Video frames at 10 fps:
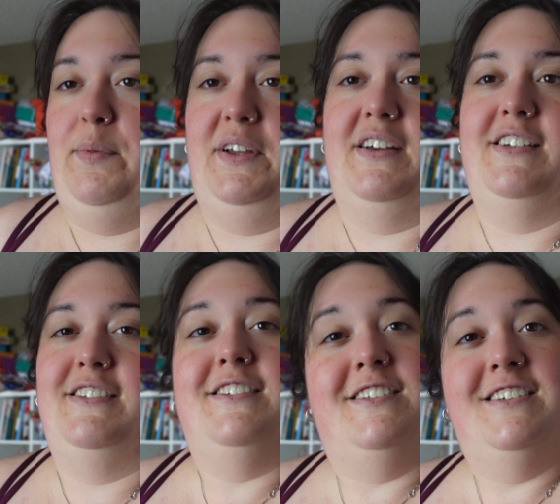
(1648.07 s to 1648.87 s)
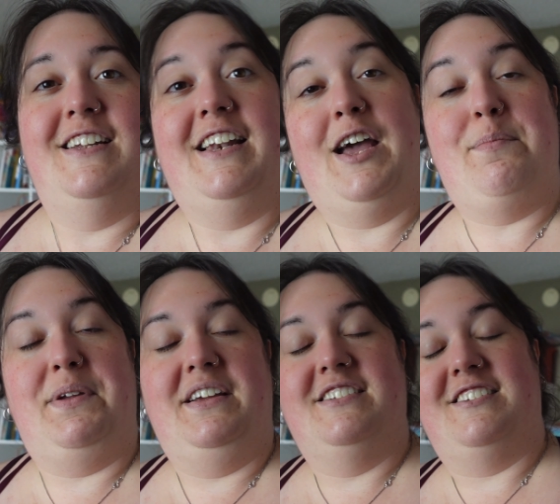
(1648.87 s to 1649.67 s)
because
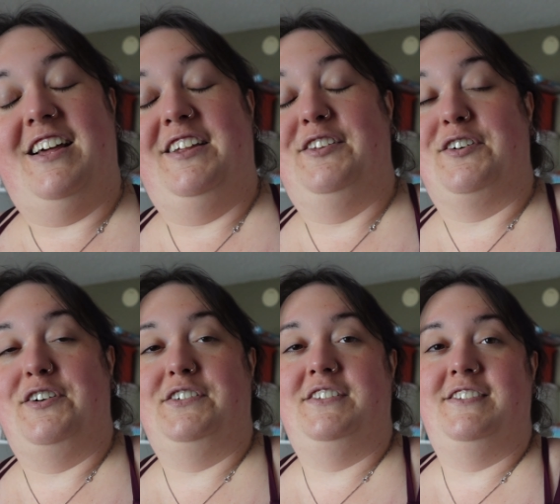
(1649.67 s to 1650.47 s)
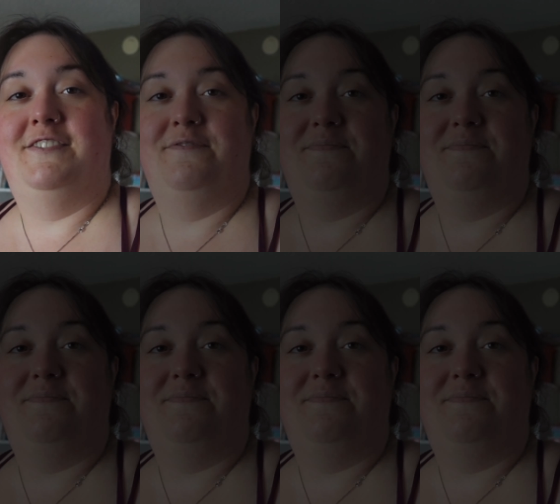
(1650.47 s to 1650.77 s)
napping is not in the cards.